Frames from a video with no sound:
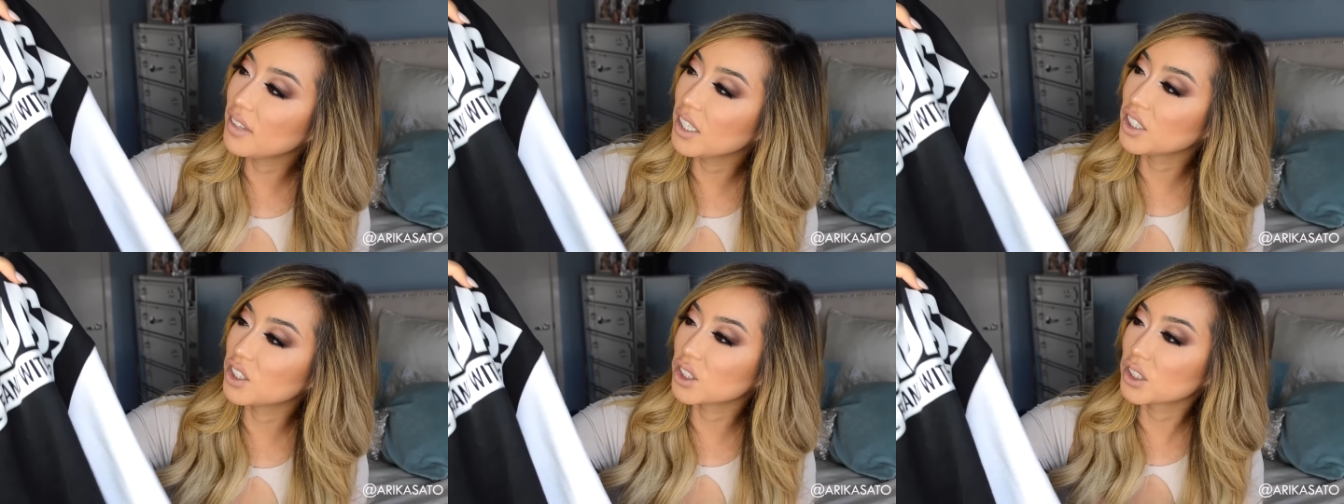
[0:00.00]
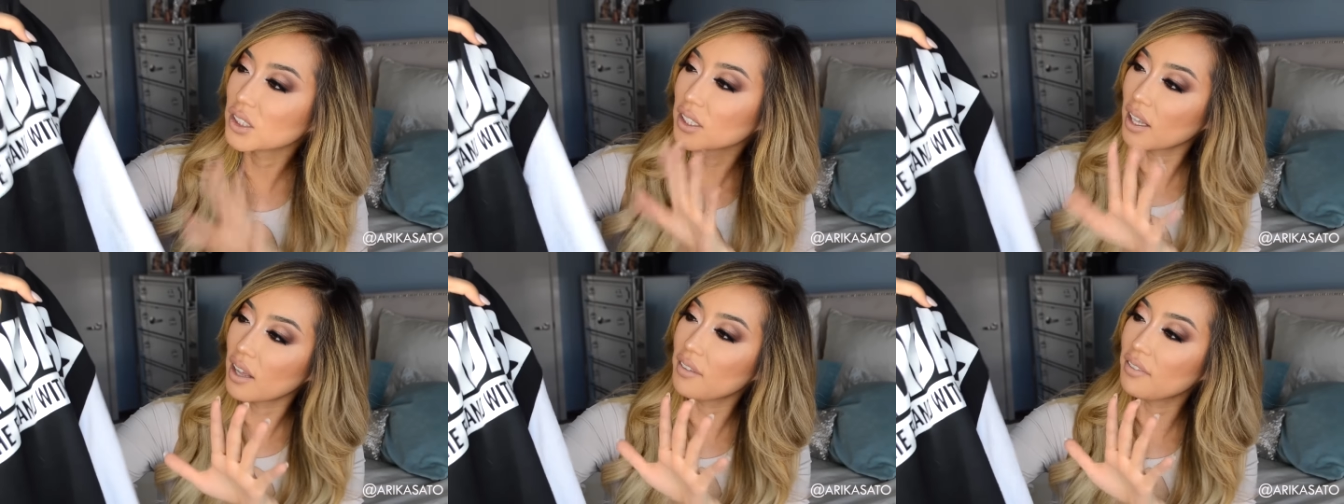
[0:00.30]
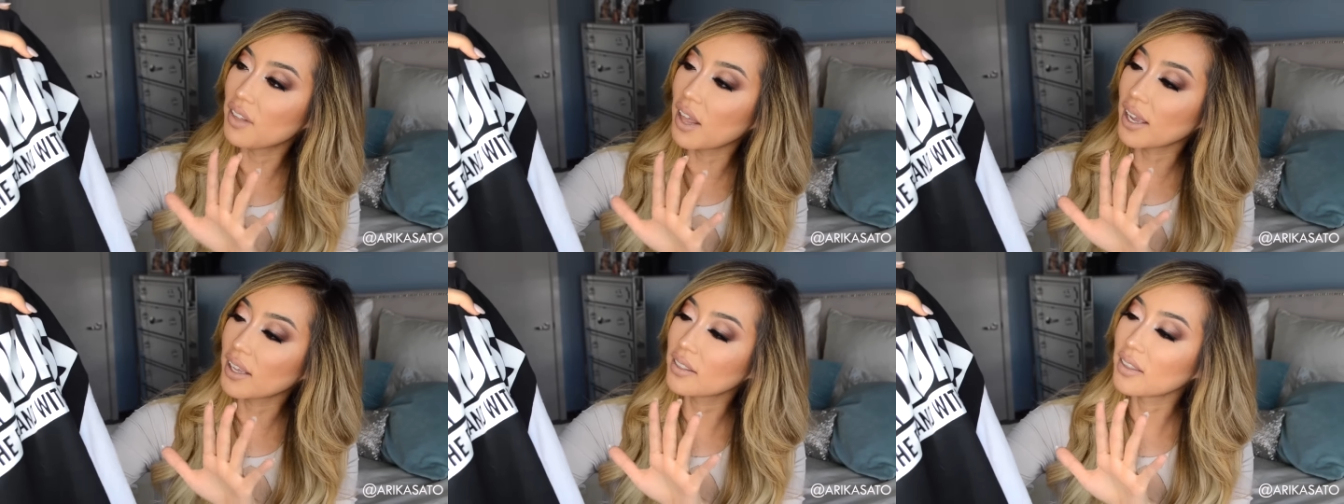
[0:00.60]
They just
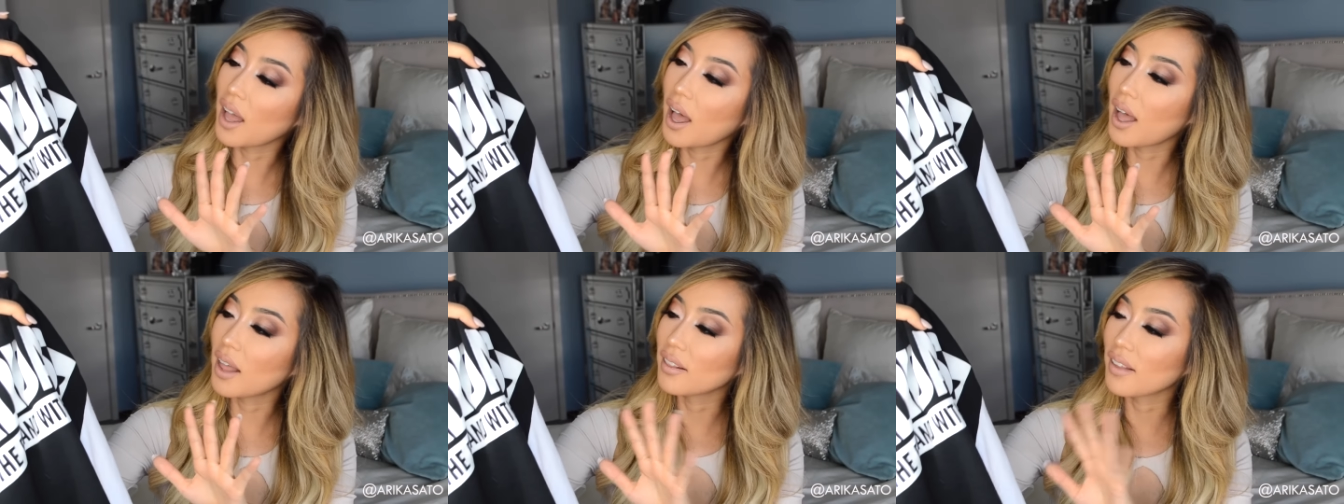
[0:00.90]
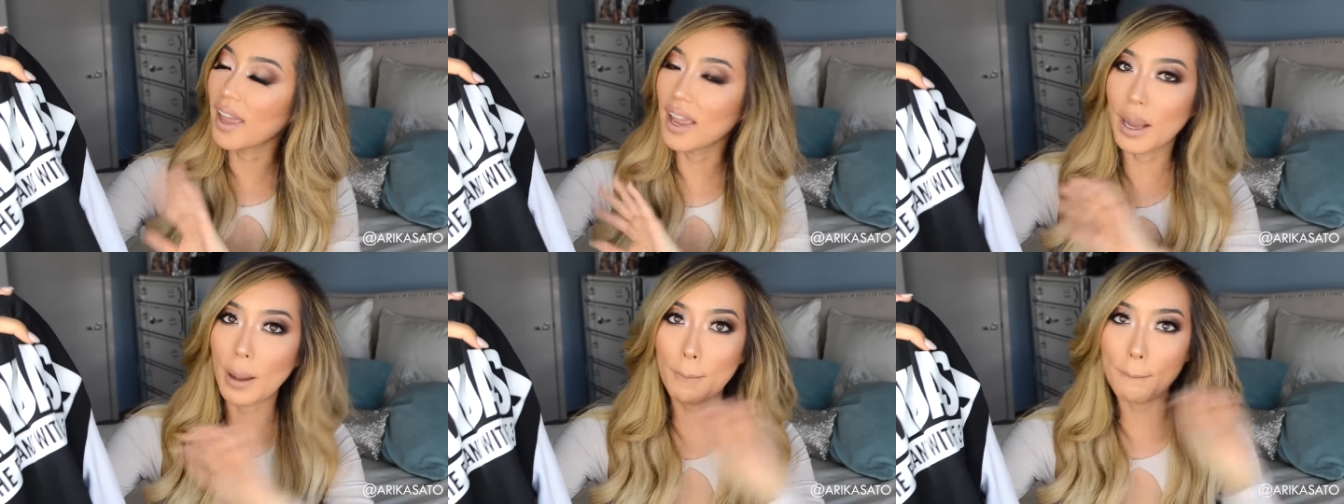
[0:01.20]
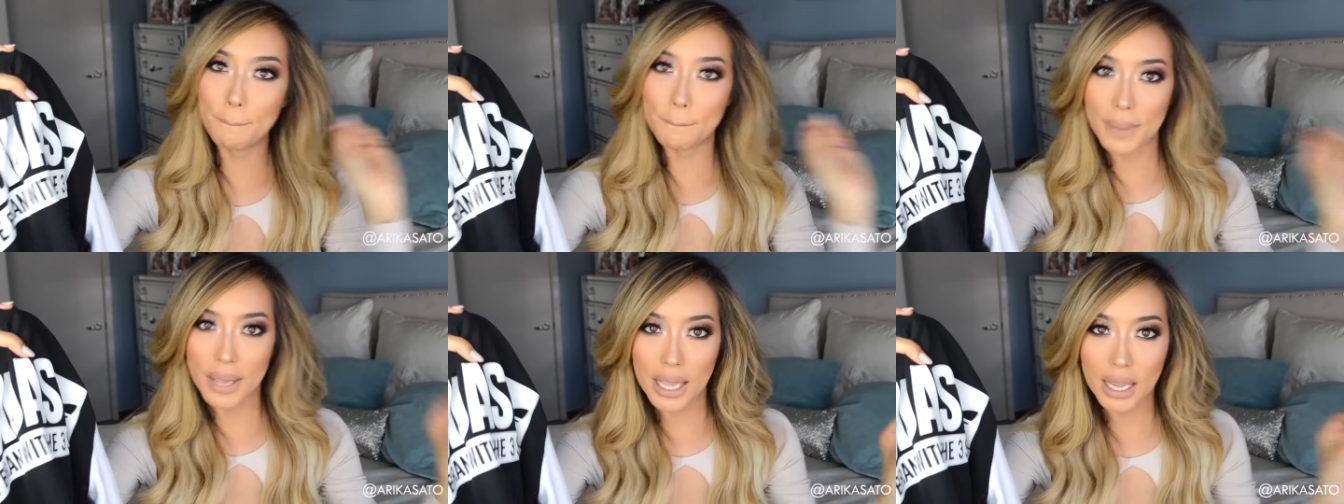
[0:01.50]
love like that, like
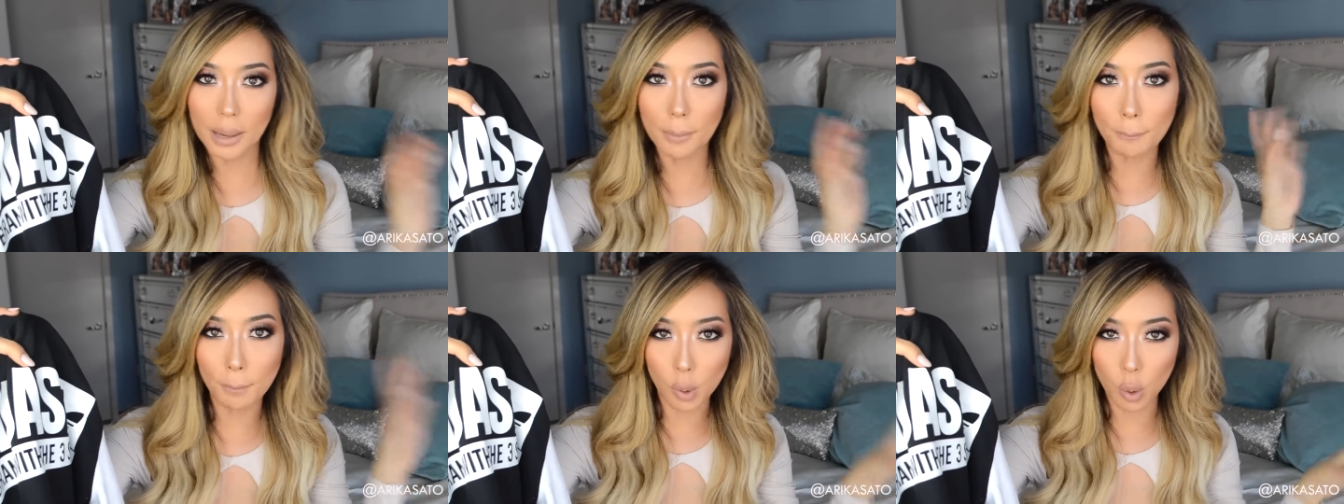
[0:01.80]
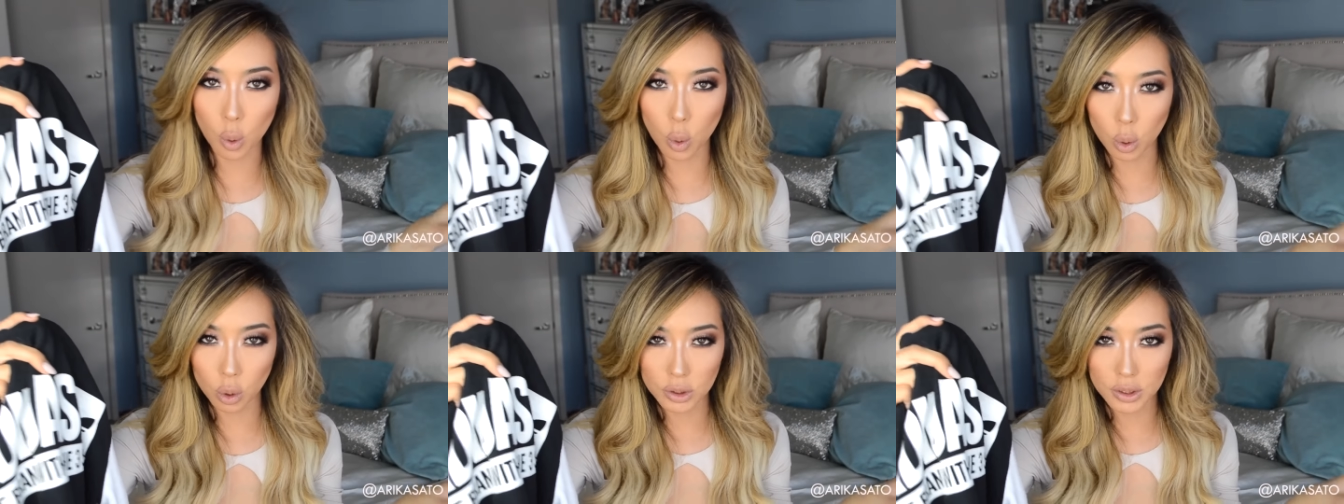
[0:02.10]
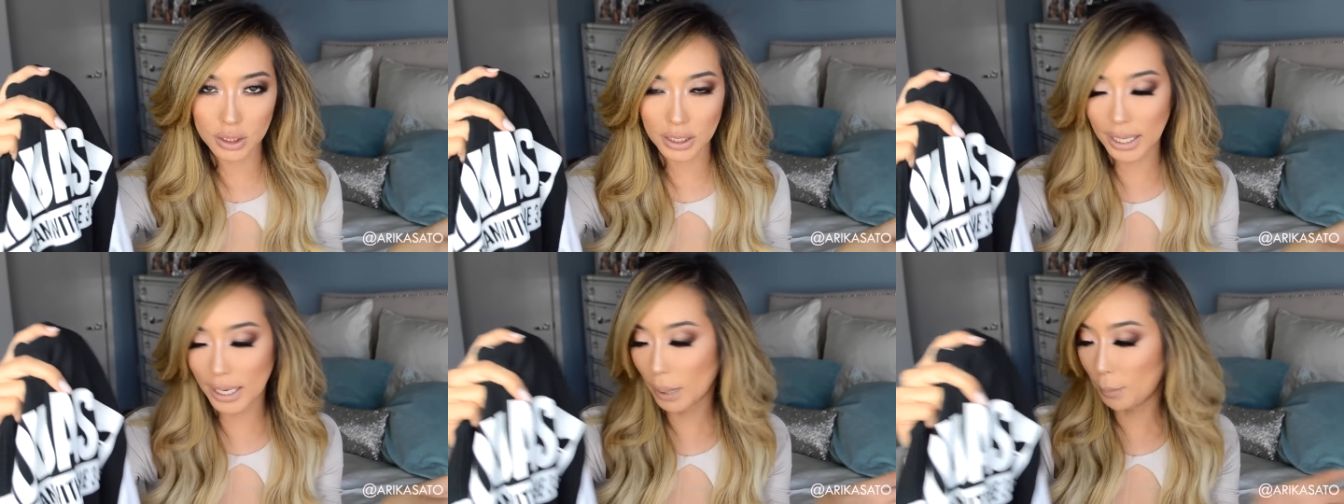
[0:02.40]
big,
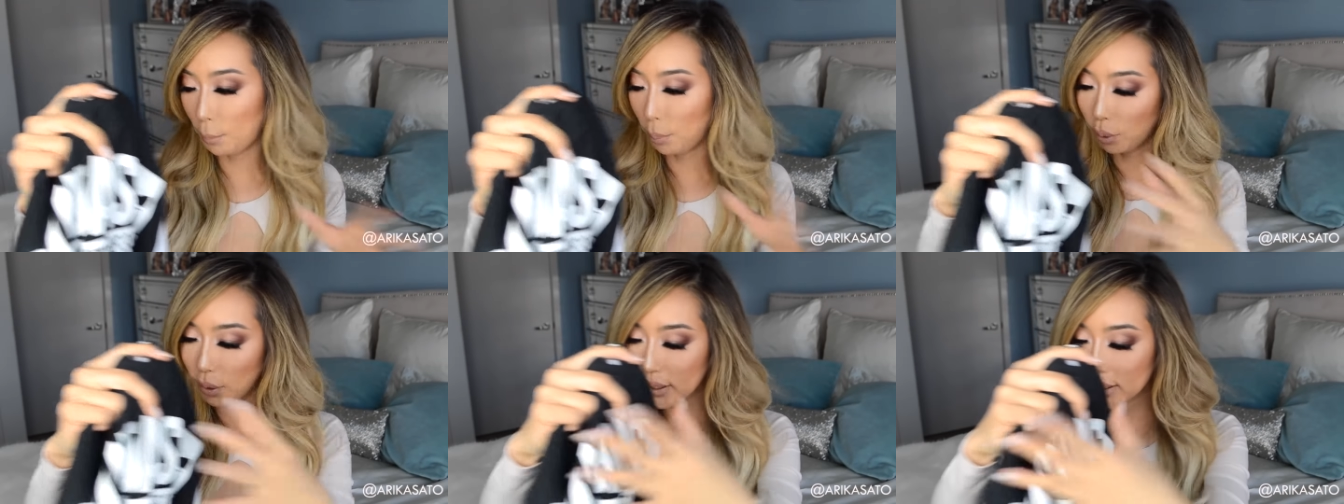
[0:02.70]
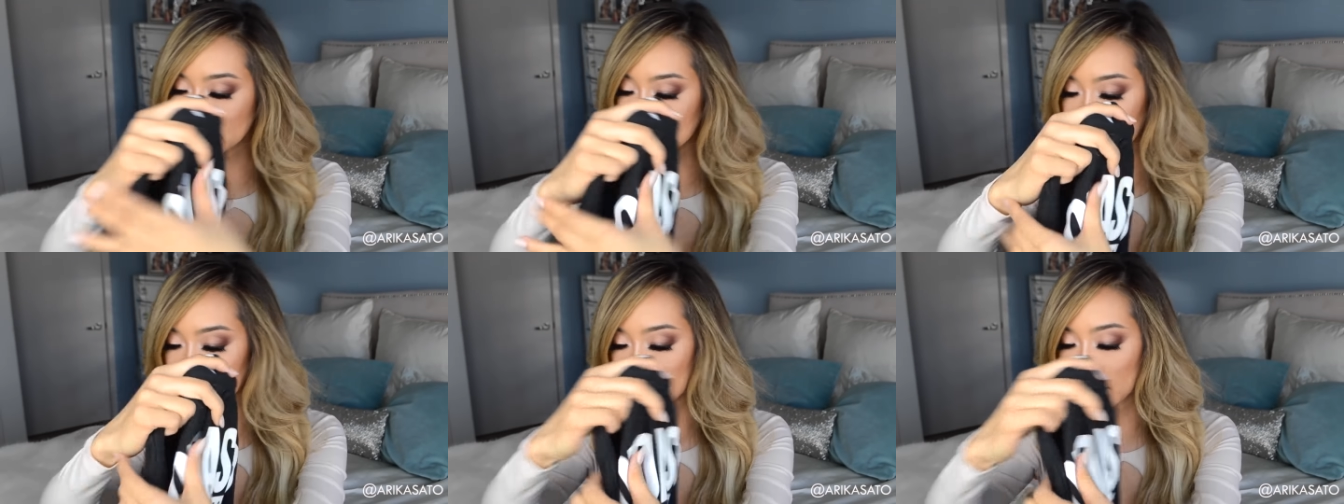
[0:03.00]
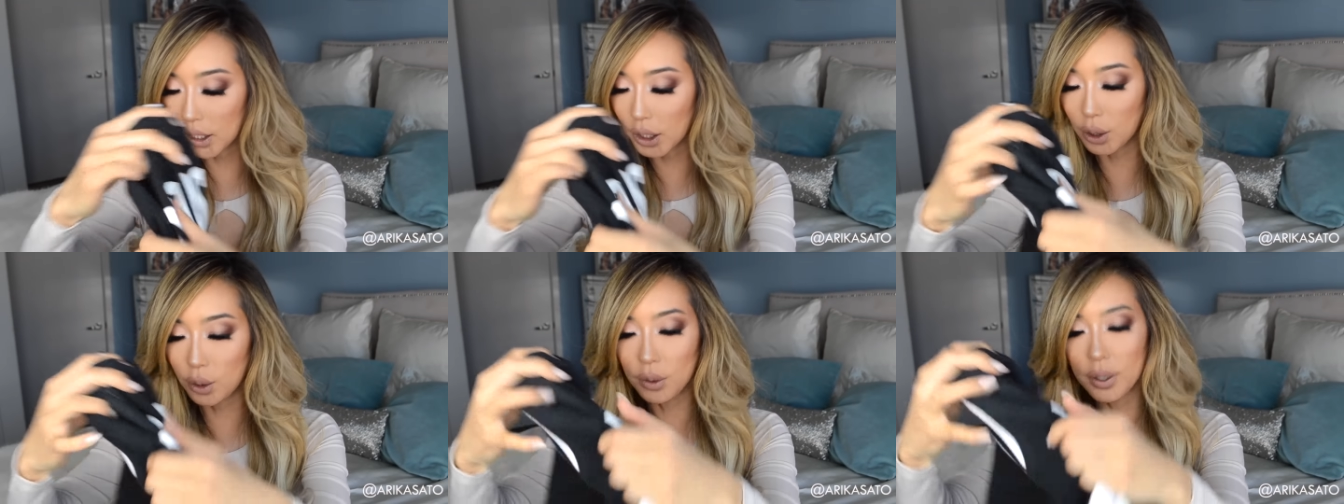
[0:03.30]
bold, like print,
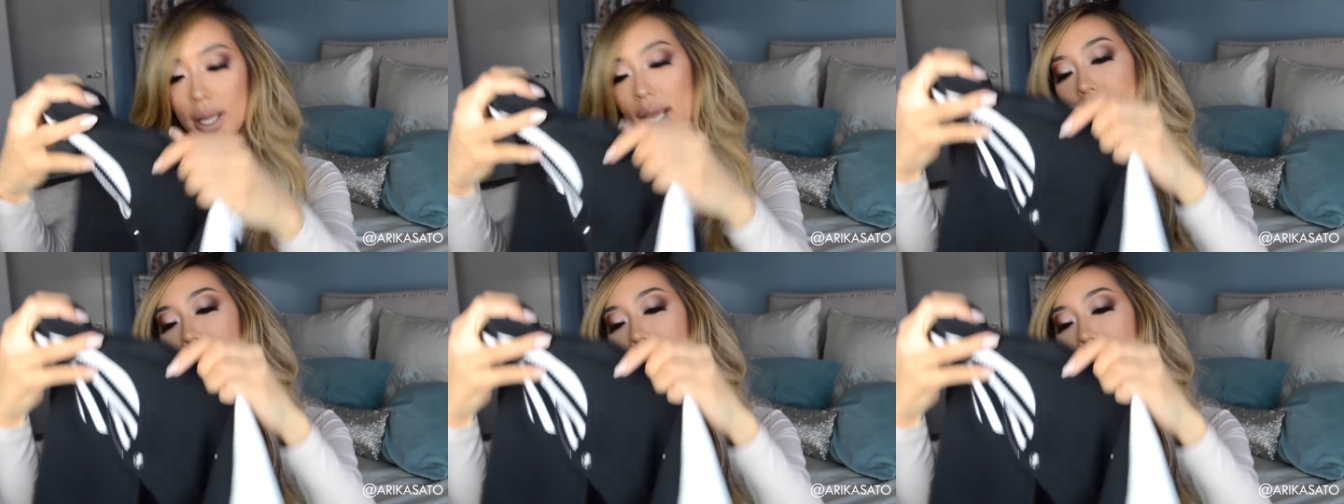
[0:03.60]
you know?